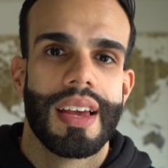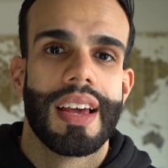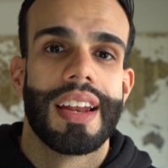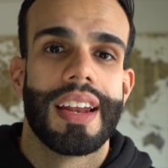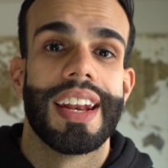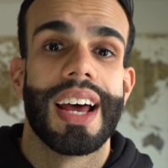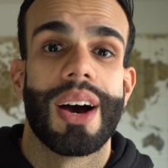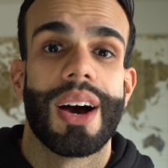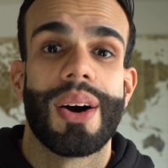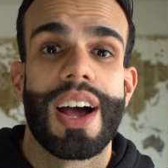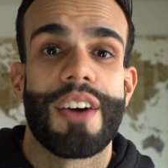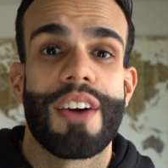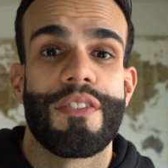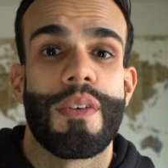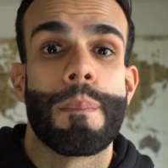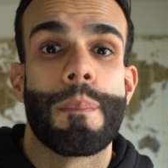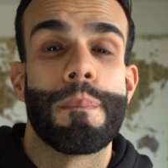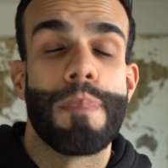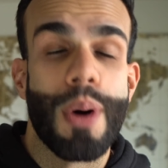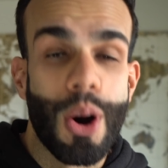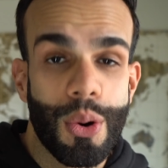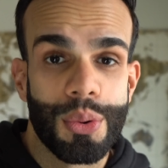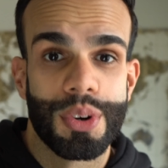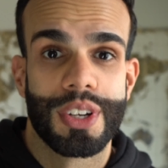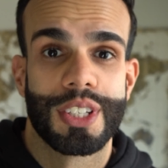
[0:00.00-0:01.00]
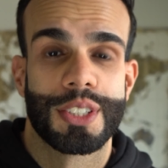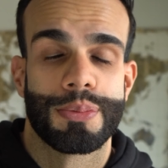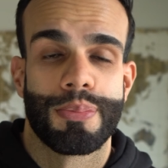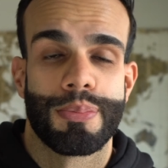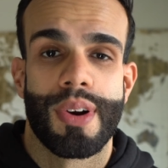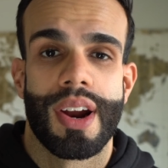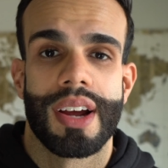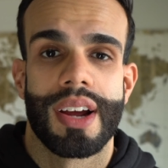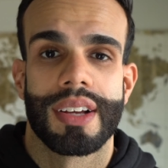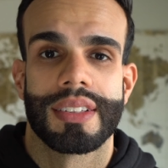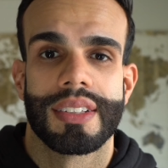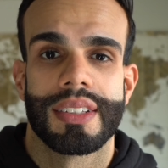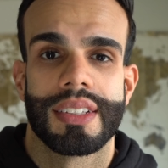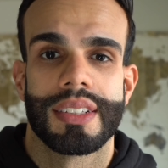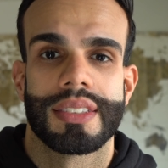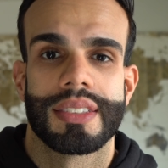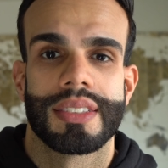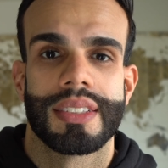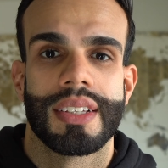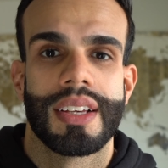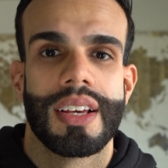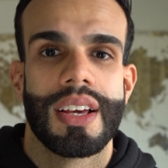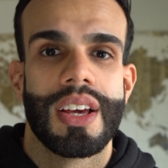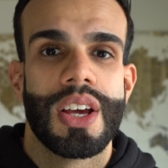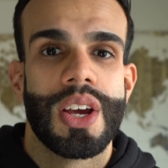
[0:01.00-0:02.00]
Now I have a bonus practice,
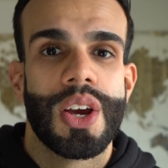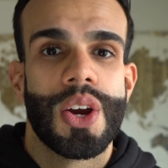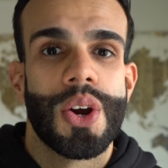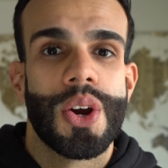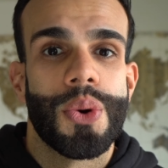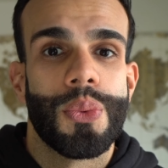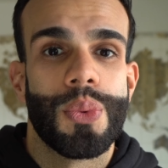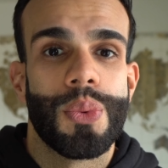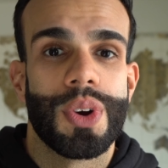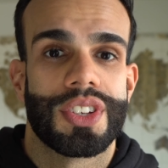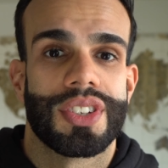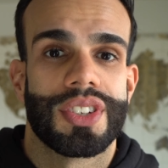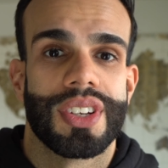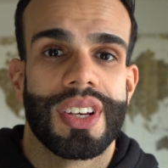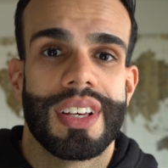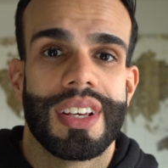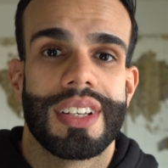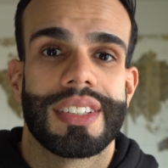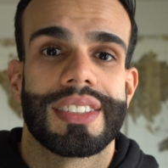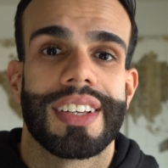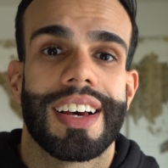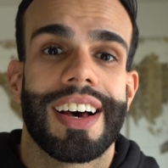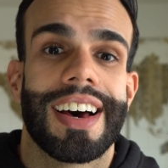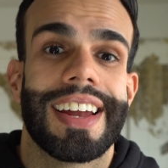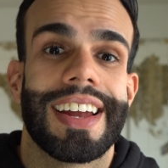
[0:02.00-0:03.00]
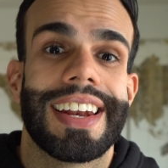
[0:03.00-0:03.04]
which is a